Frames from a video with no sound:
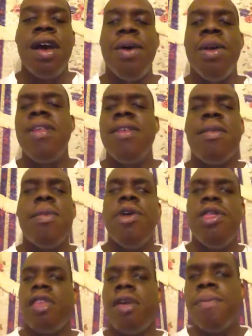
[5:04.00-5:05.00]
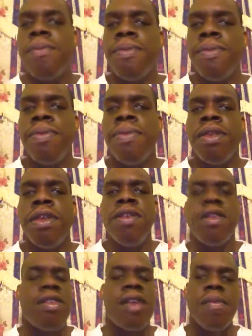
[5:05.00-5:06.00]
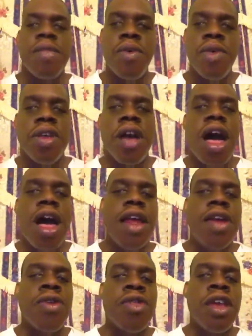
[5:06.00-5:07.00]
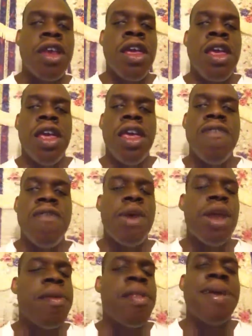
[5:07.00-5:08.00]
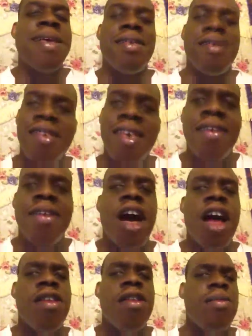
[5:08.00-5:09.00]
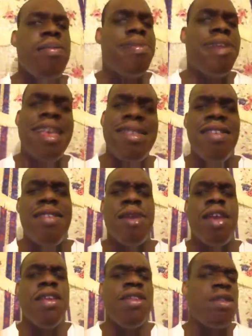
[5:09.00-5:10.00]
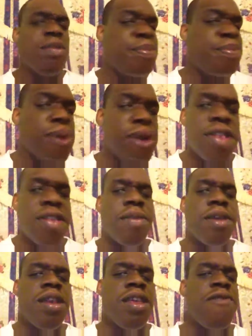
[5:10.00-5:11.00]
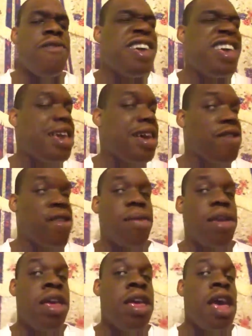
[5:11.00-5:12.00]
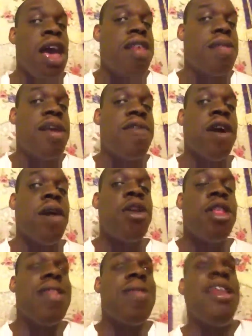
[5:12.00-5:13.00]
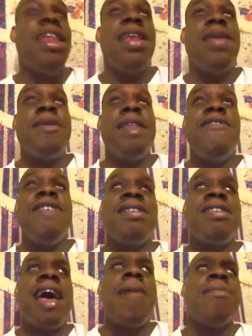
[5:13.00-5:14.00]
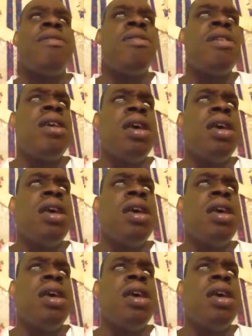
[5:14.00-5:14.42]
want to disappoint them. It's the same thing with God. I know that even when I'm in my sin, God blesses me and He supports me and He forgives me. As a matter of fact, about it, I believe it's Psalms